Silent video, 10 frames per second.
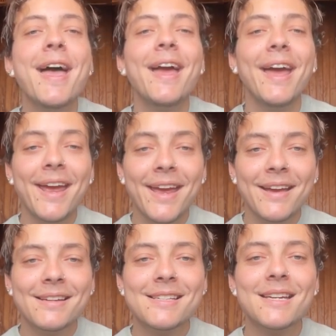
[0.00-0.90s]

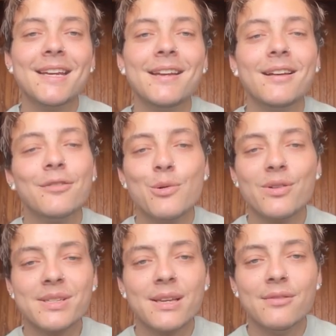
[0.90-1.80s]
And it, of
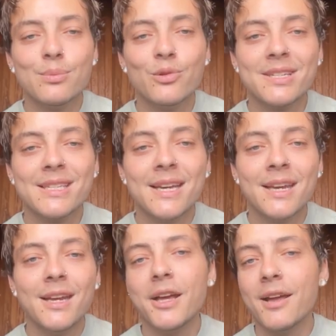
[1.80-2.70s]
course, gives more
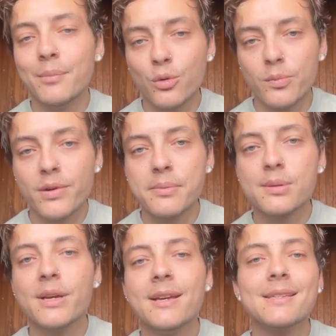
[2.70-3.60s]
seating and more prep
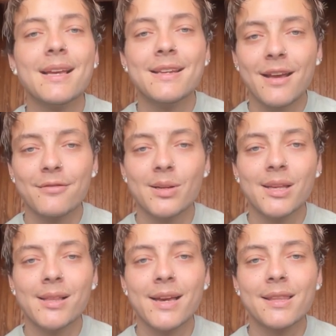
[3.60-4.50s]
space and
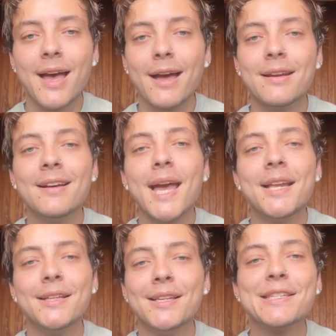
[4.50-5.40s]
everything like that.
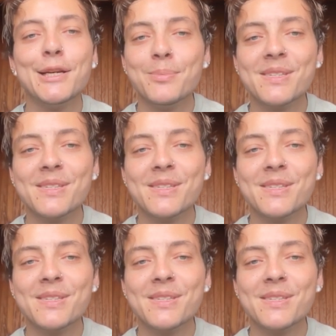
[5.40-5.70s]
Again, in The Sims, they